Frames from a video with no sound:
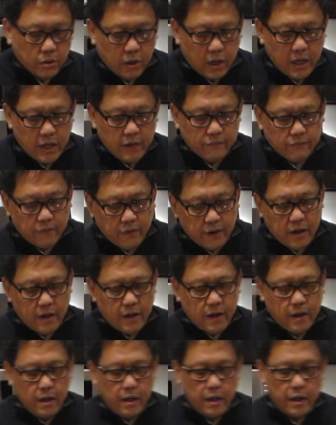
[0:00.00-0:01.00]
So
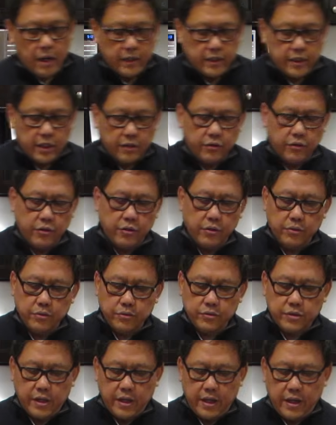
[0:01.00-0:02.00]
I tend to
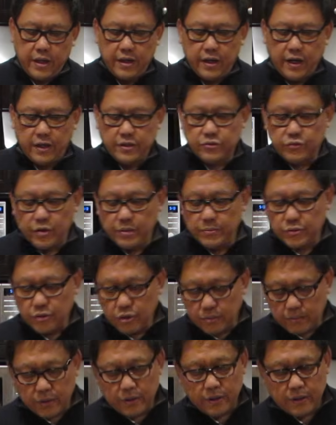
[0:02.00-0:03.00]
use a ice
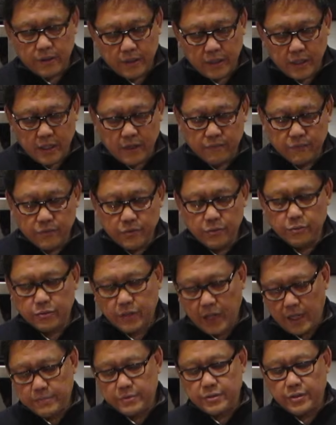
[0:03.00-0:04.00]
cream scooper. I have
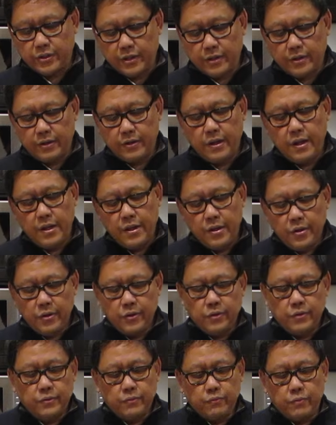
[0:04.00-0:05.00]
two types here.
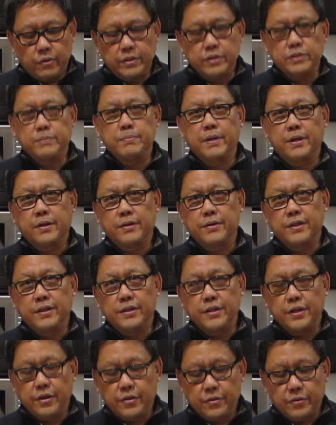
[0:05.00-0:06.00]
One is
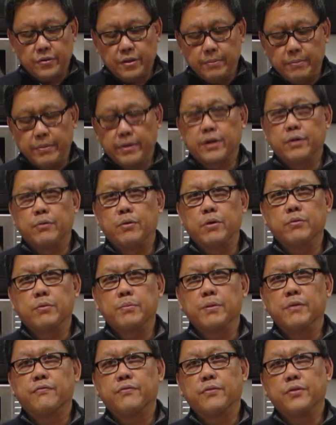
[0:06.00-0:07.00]
bigger than the other. The bigger
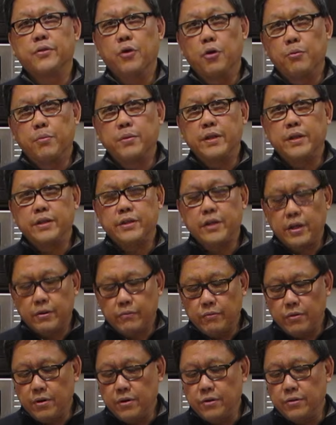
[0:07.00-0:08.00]
one will be for the
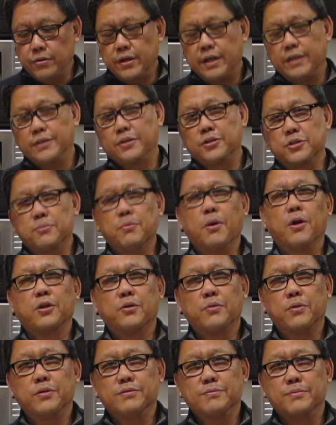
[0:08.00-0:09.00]
open-end egg roll, and the
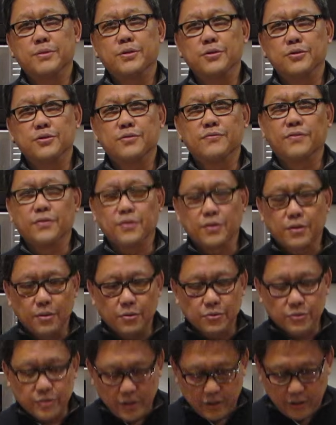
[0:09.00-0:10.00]
smaller one will be used for
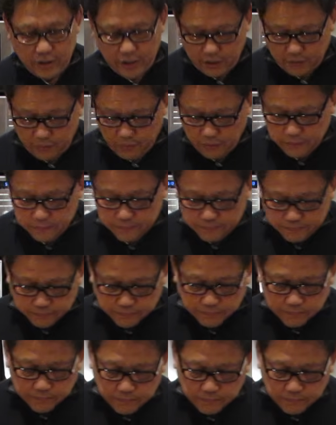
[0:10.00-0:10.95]
the closed-end egg roll.